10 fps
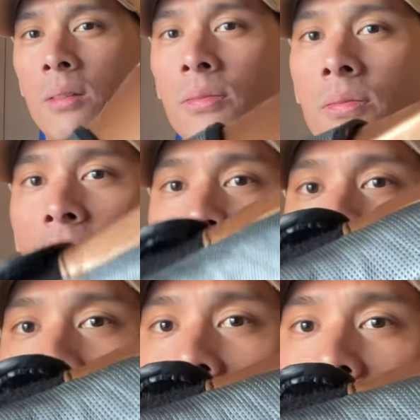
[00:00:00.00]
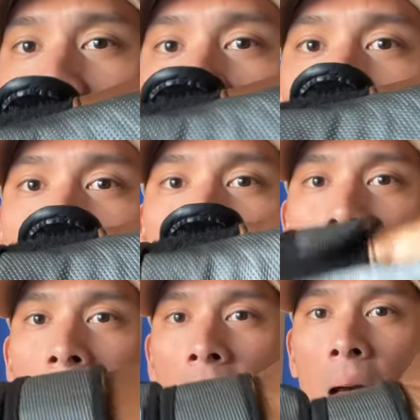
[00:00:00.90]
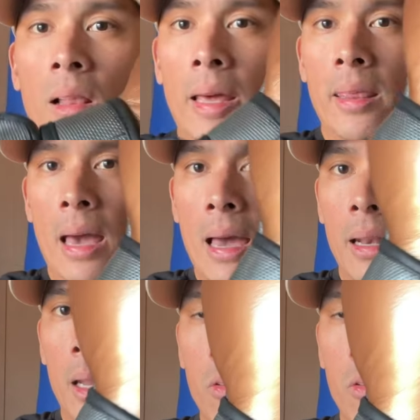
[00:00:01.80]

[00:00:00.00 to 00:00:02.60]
of sticking out like that.